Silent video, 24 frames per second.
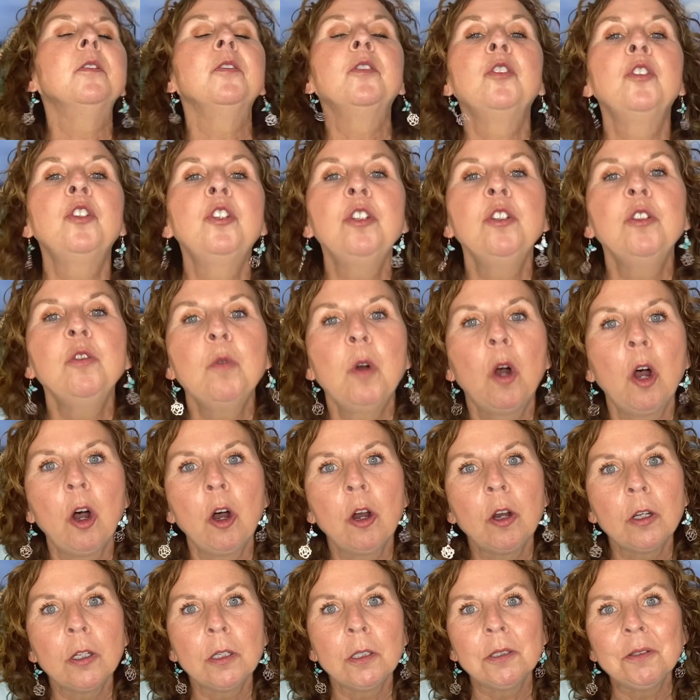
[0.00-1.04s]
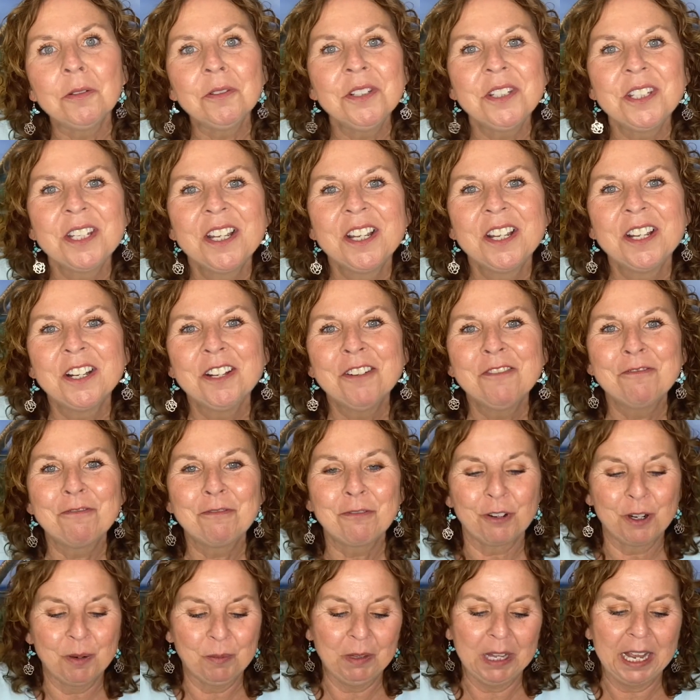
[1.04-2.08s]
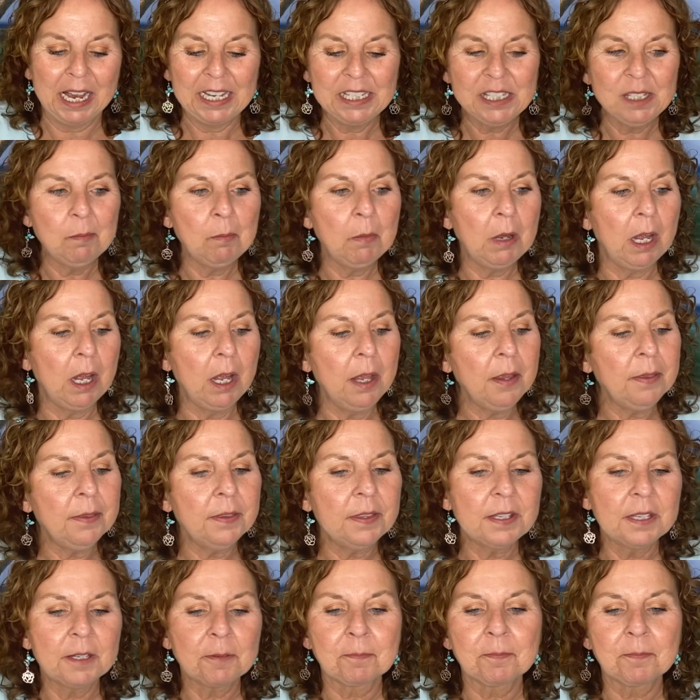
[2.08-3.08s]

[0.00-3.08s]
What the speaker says: 2 hauls from last month.